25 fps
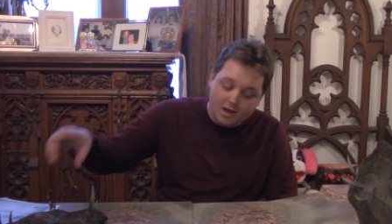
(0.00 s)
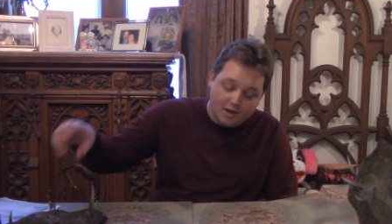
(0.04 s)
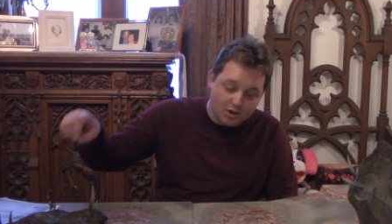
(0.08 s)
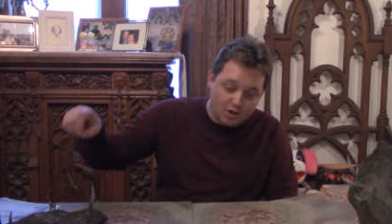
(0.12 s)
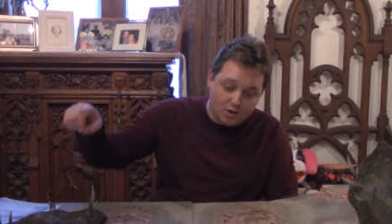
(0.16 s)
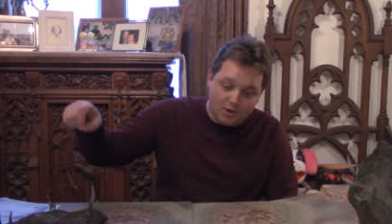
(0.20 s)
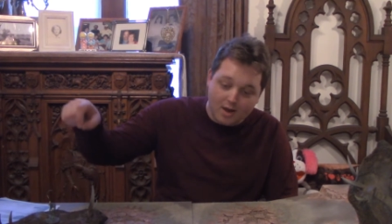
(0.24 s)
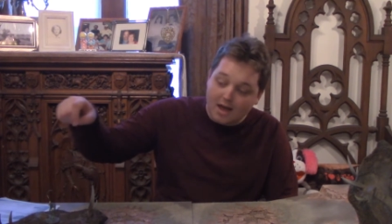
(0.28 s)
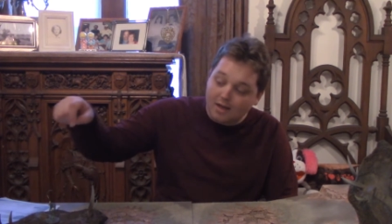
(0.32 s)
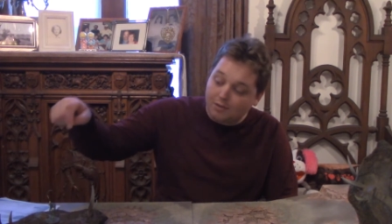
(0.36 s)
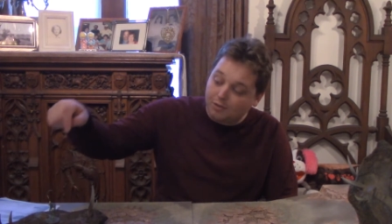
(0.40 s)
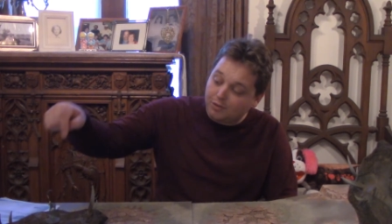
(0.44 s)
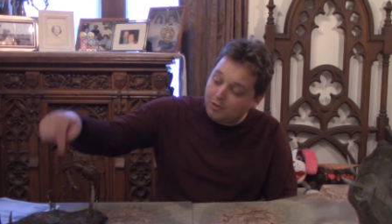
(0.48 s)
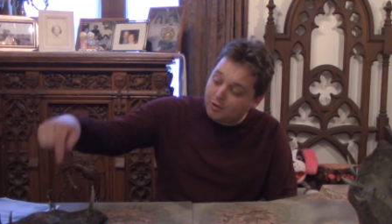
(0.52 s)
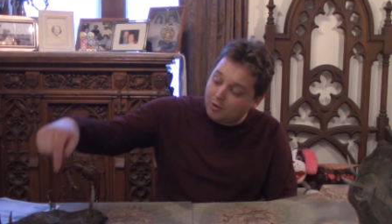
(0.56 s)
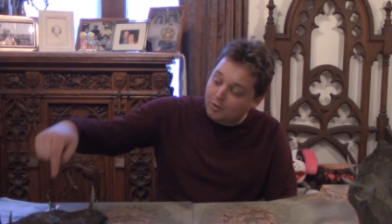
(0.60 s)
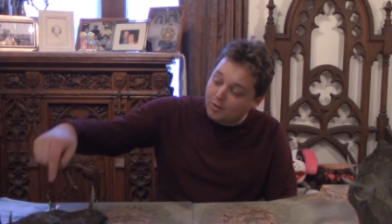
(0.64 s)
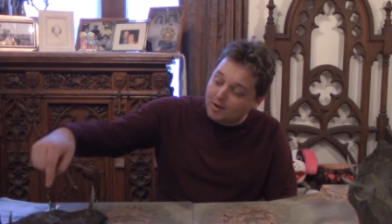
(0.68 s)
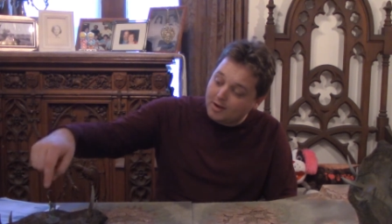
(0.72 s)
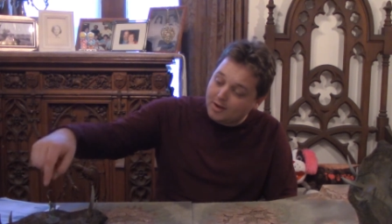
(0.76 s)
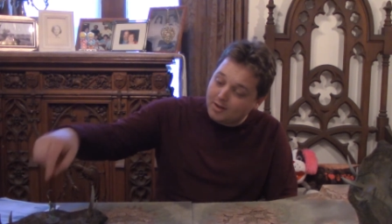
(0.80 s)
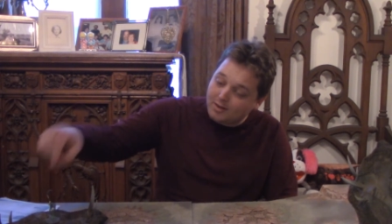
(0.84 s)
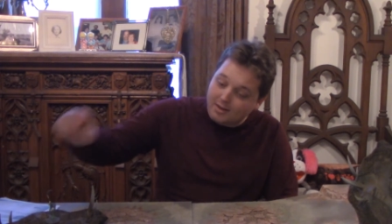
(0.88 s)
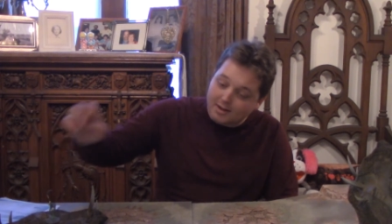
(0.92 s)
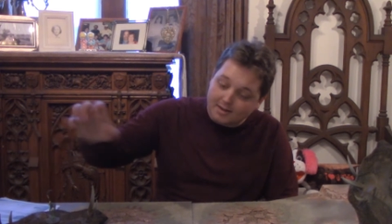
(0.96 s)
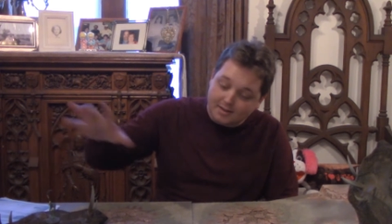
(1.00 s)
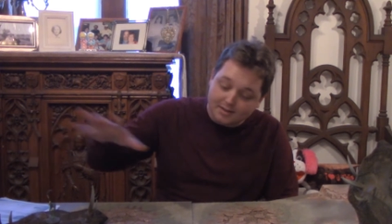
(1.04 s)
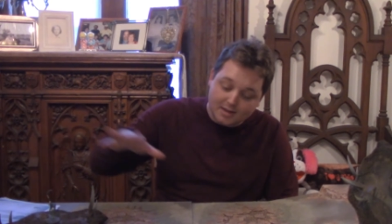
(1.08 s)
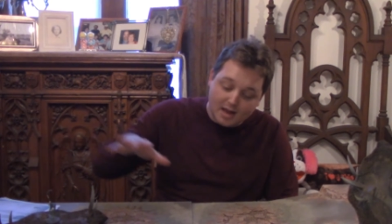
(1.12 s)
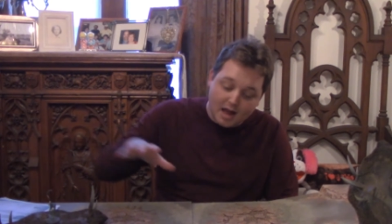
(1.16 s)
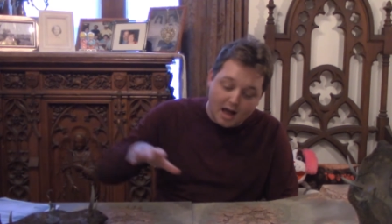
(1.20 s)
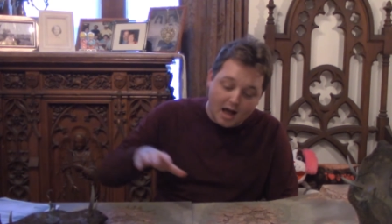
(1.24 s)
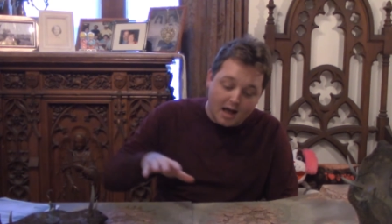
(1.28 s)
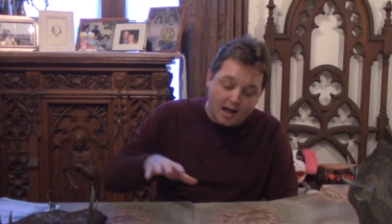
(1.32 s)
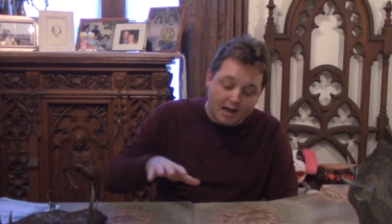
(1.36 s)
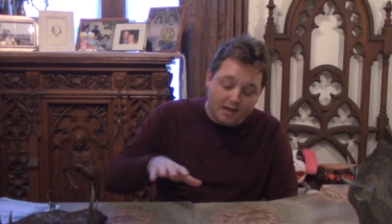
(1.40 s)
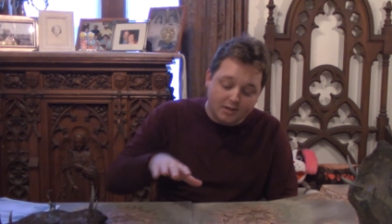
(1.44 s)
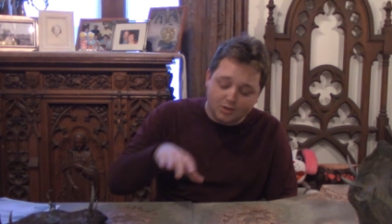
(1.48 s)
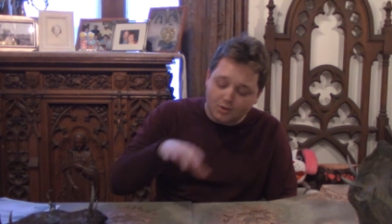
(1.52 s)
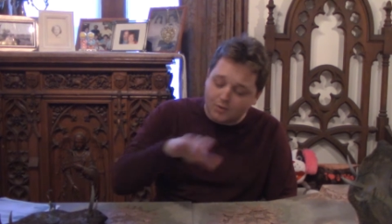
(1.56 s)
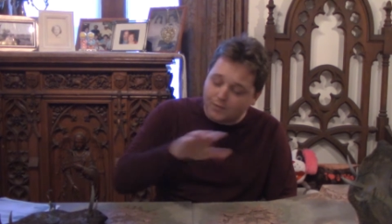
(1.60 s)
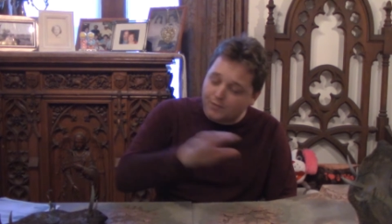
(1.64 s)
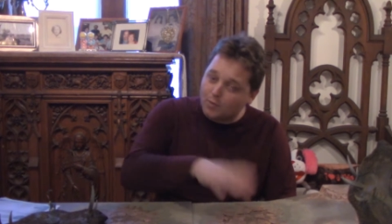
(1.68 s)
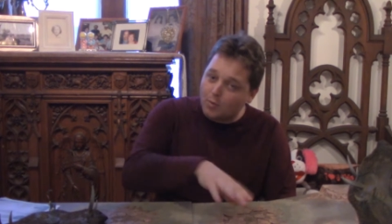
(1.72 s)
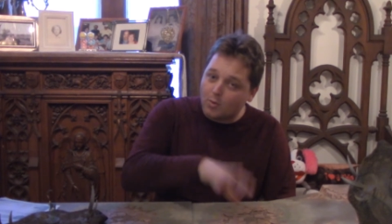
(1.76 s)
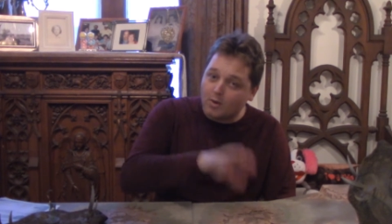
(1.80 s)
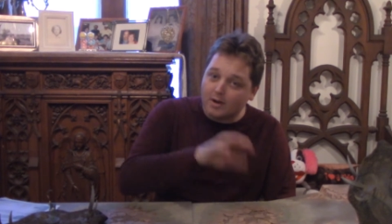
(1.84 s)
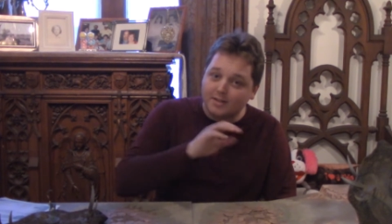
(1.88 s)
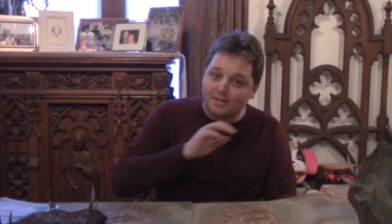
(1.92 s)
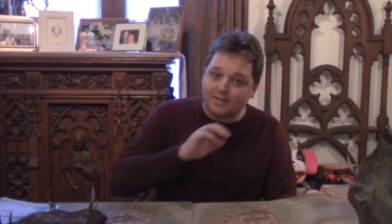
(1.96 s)
you get 30 of these guys, or
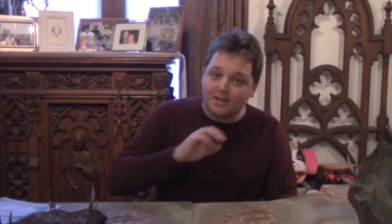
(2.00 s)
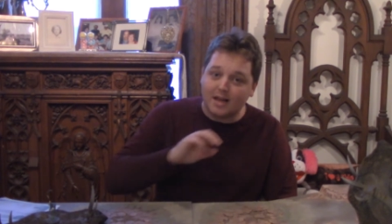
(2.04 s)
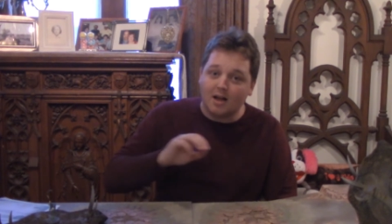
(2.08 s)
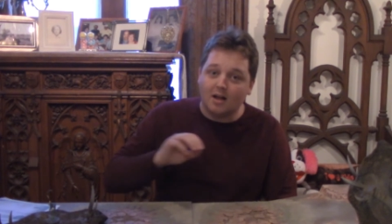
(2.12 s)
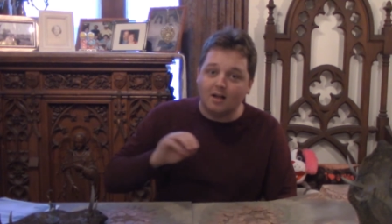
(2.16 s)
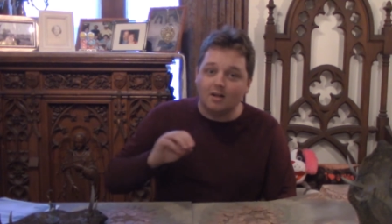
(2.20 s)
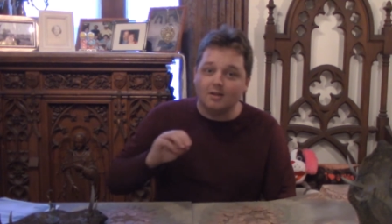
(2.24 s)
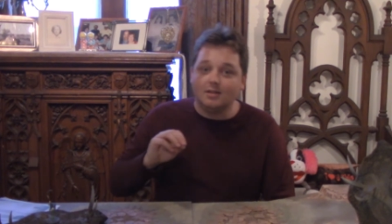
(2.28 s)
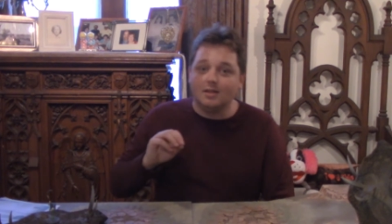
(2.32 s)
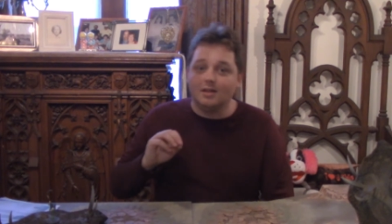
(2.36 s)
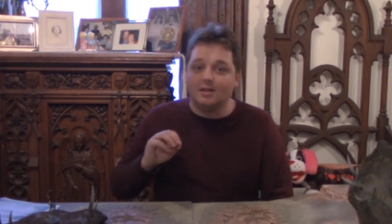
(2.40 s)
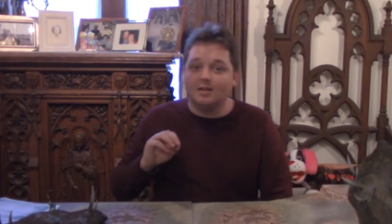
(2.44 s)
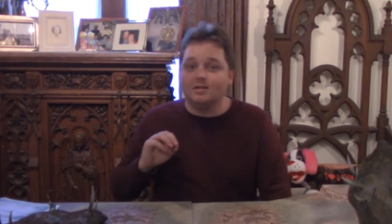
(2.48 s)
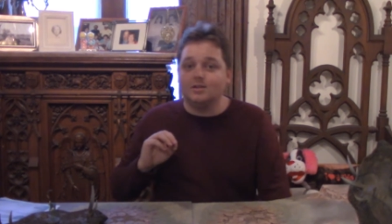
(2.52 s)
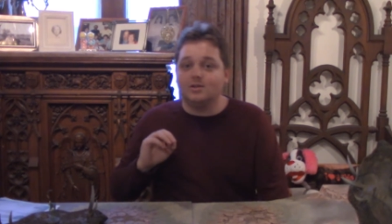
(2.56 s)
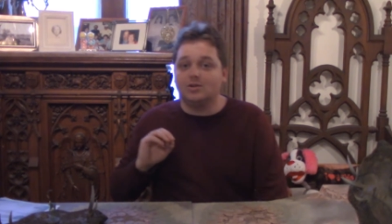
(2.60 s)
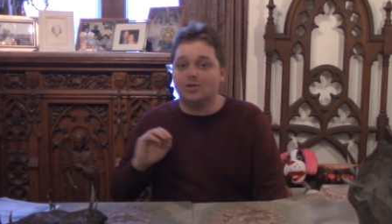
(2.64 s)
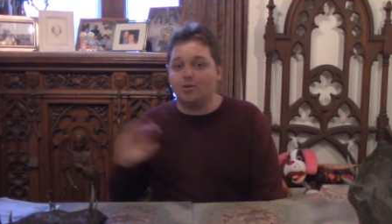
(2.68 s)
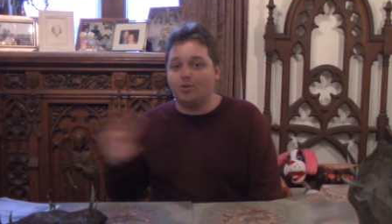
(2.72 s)
40 skeletons,